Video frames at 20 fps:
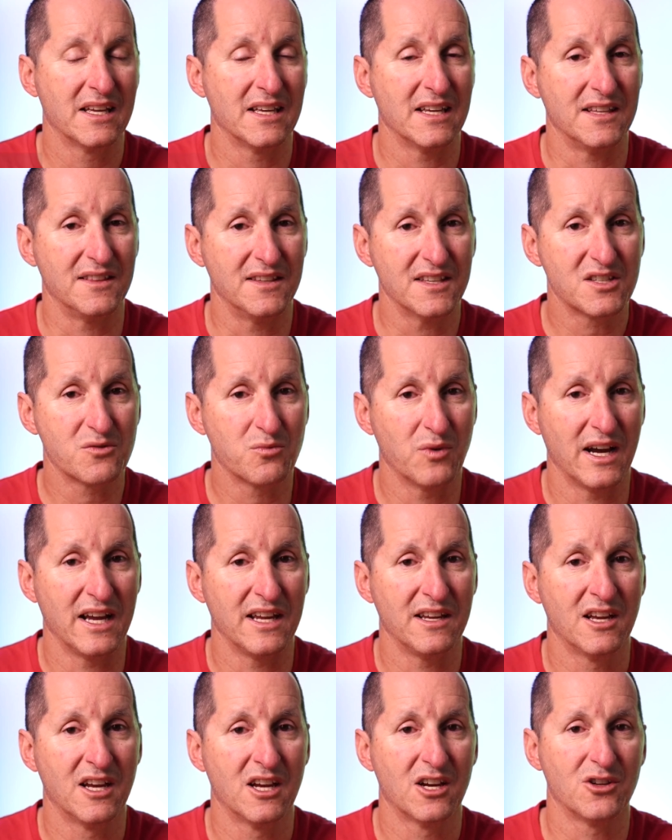In this
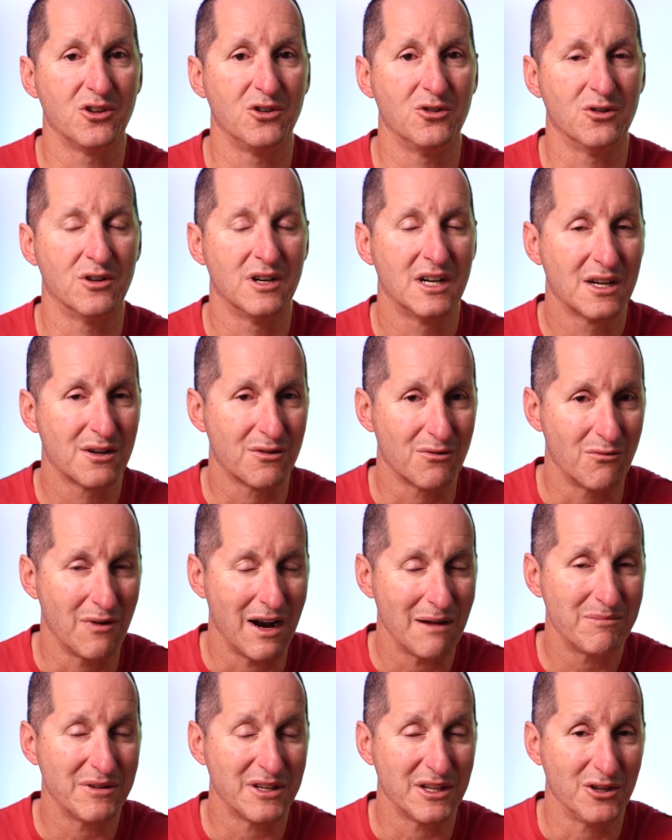way, you're
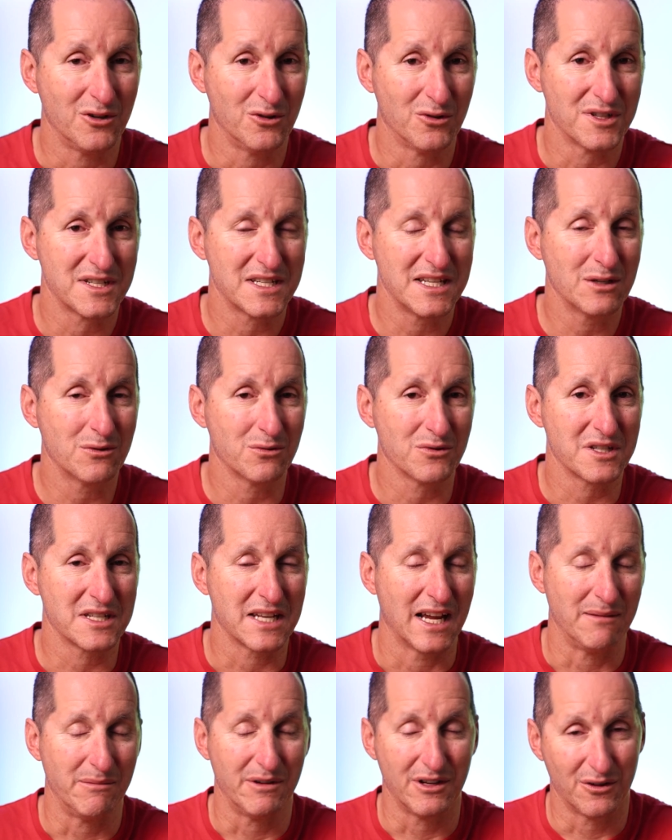wrapping your SQL
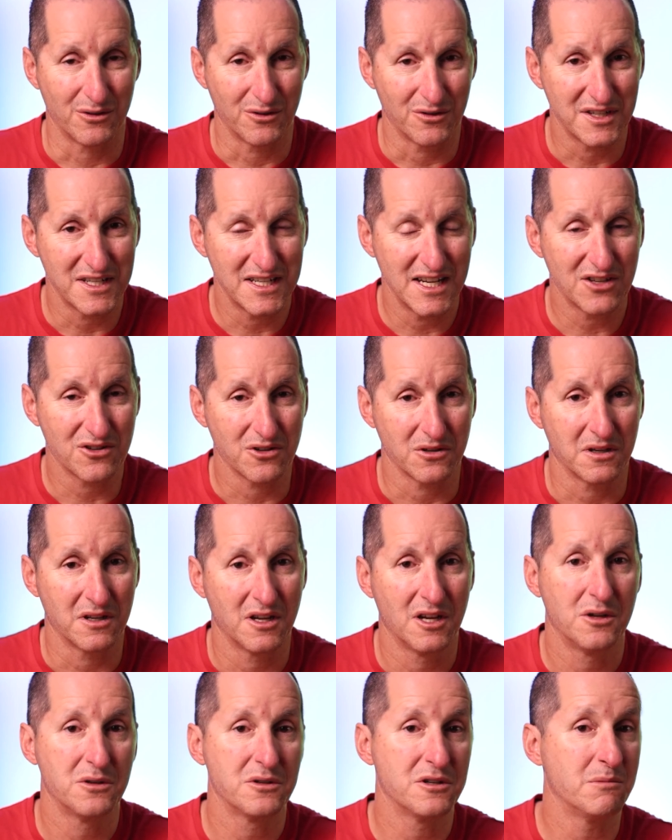statement or your session
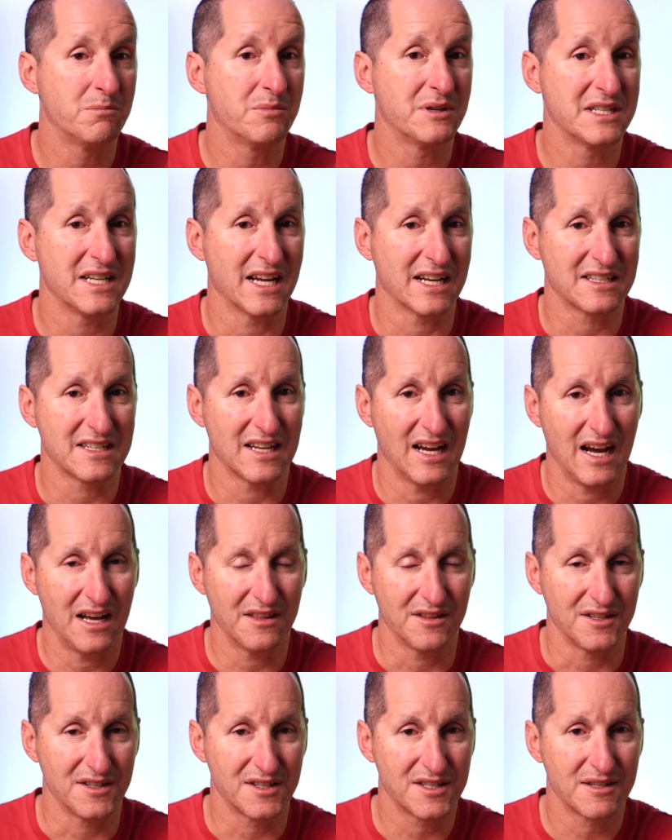to protect
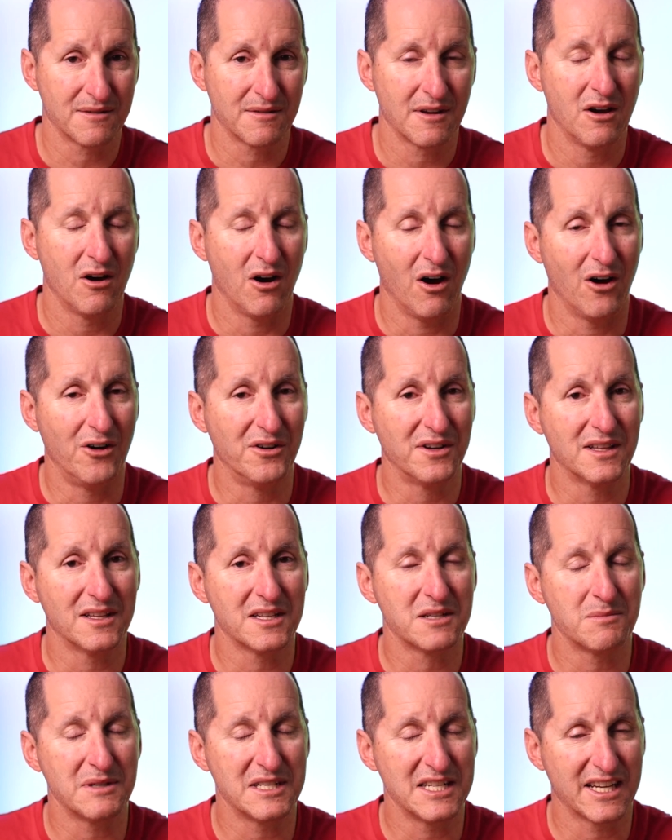others. Only
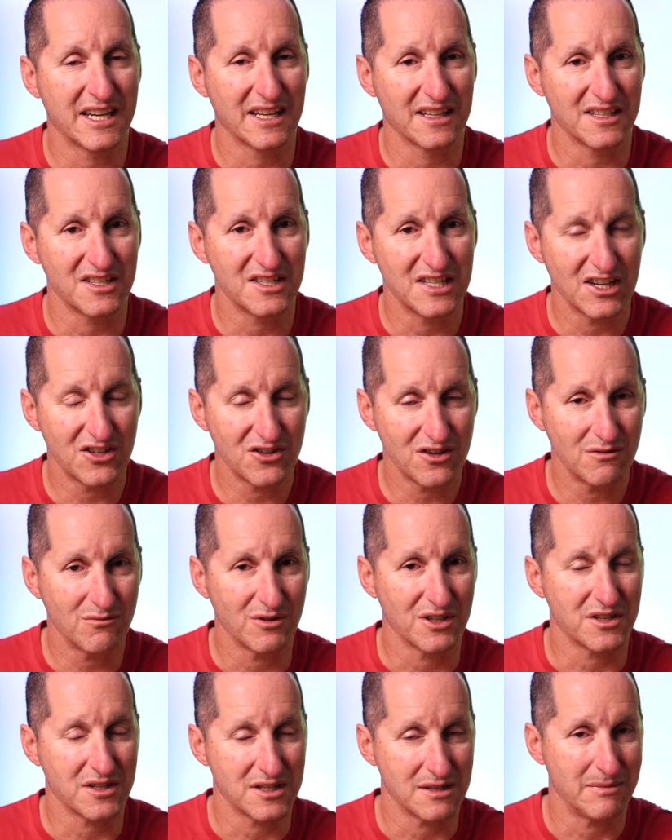this particular session,
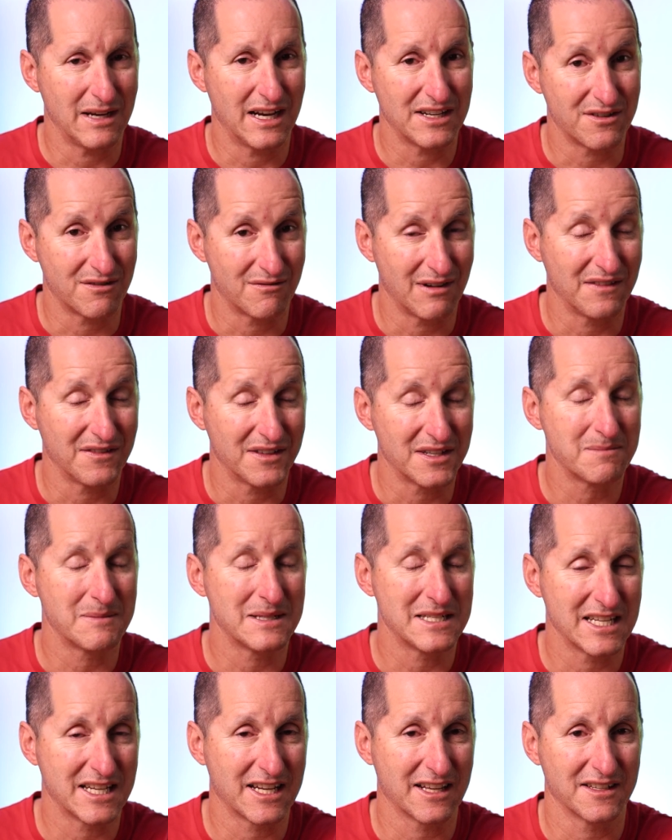which is about to run this
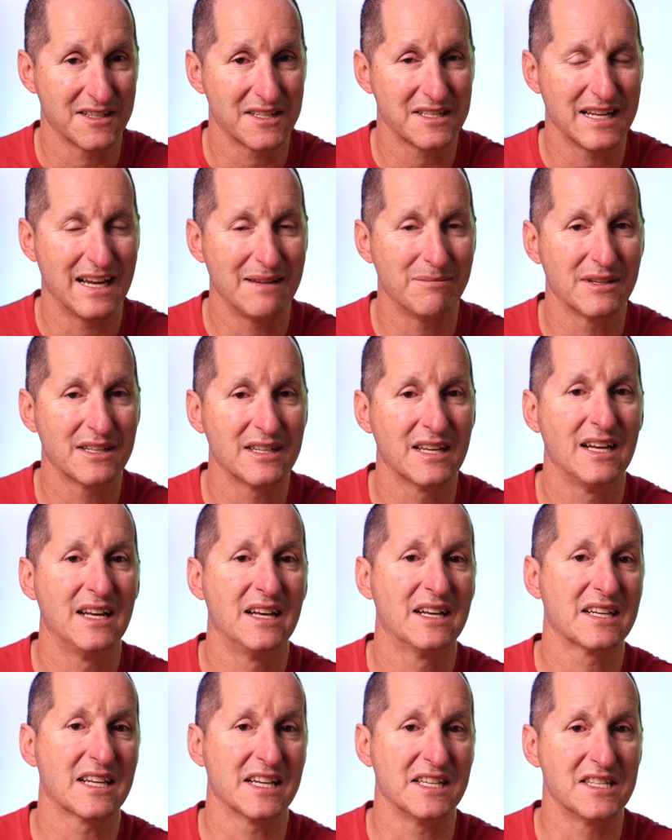particular statement,
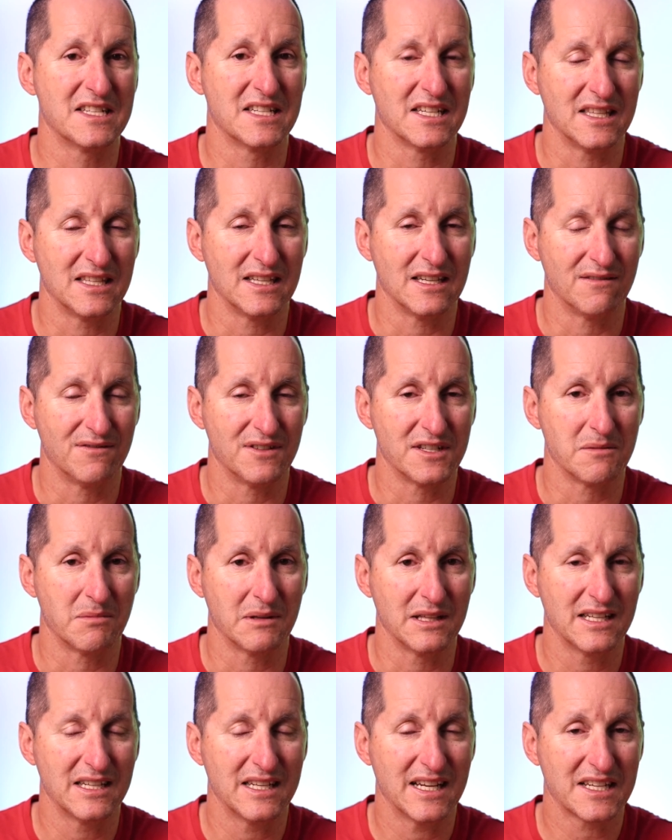can see the
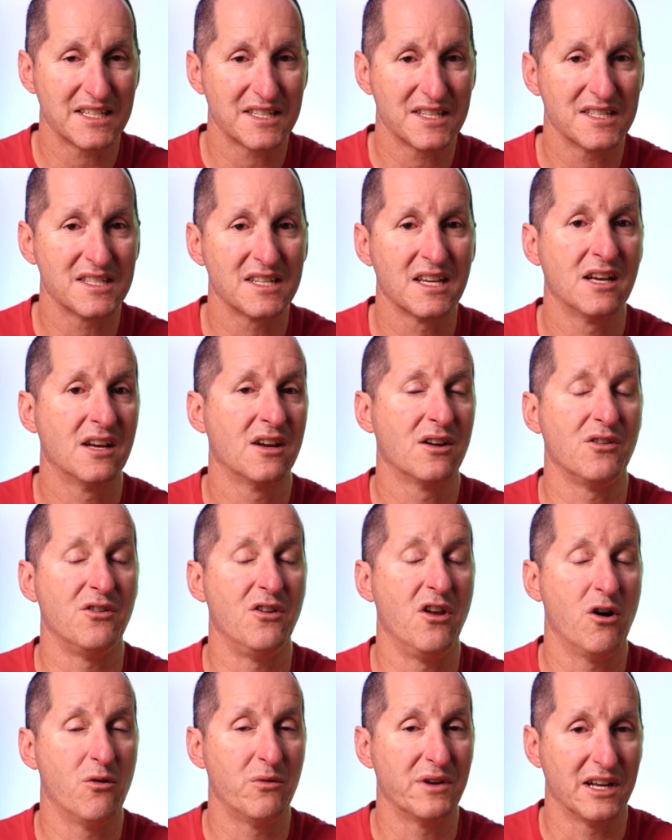invisible indexes.
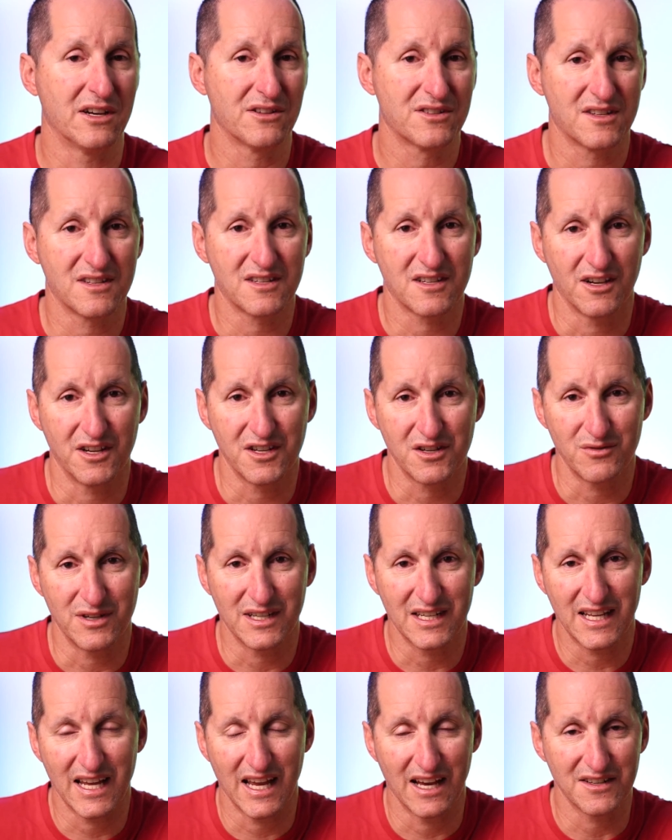No one else is going to
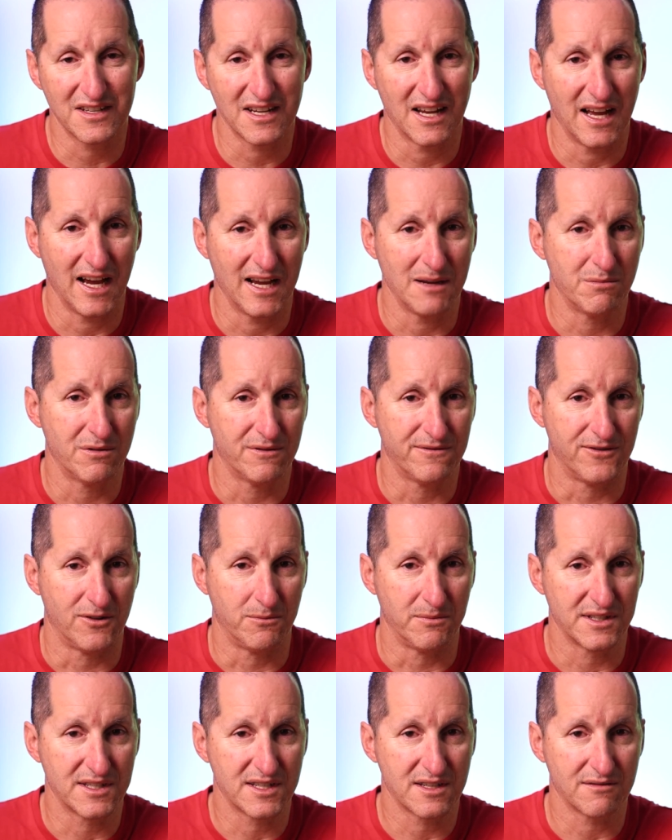encounter a
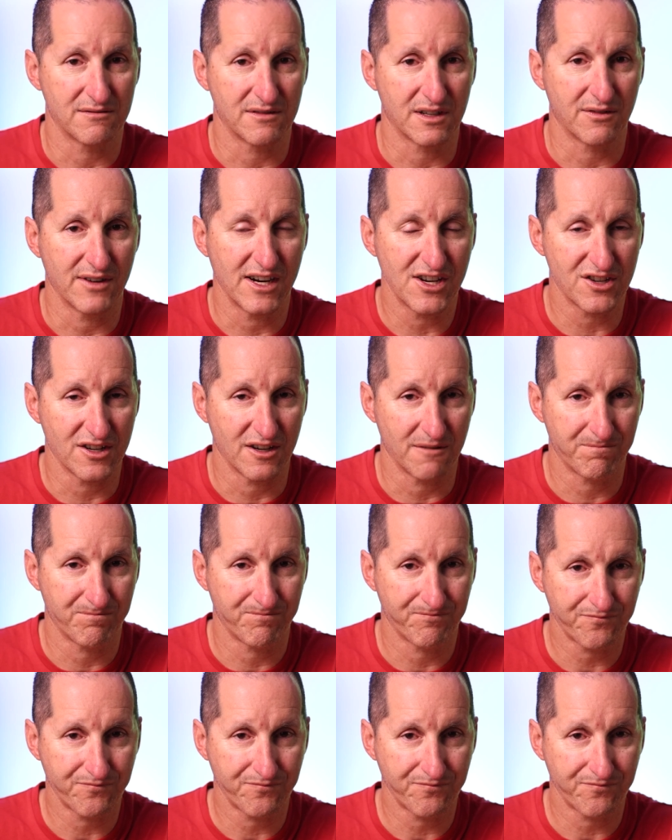performance regression.